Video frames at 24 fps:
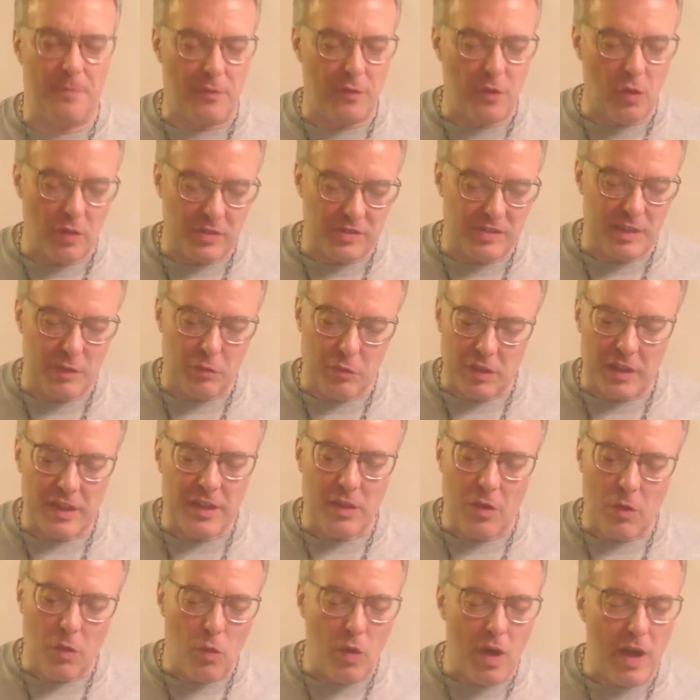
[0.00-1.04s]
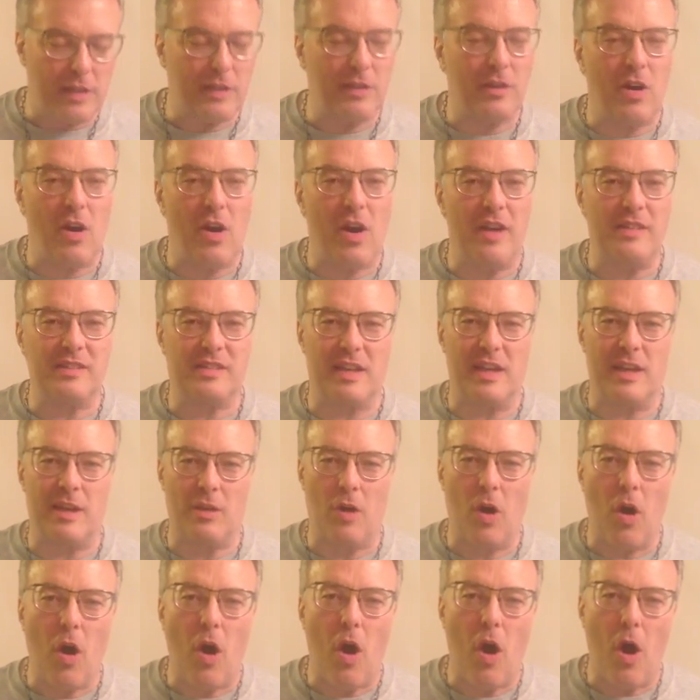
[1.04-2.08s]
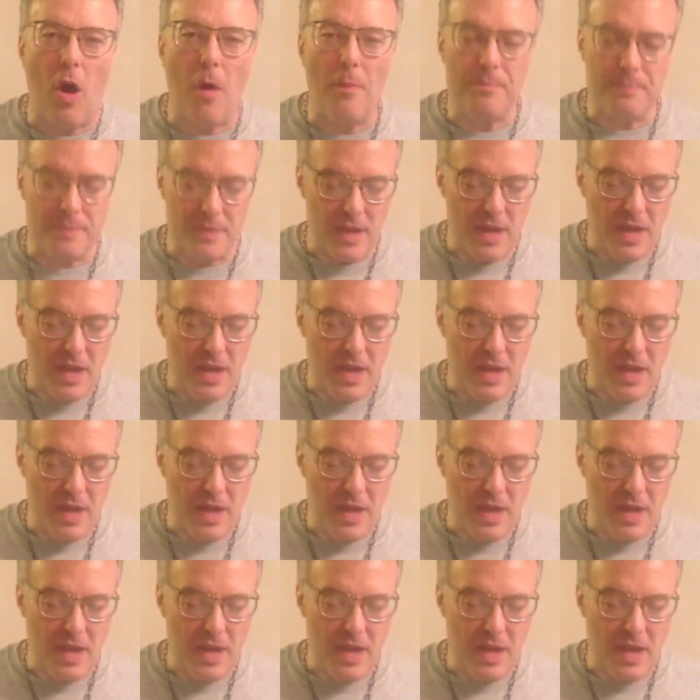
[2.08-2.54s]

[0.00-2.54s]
Of course, they really don't want laws at all,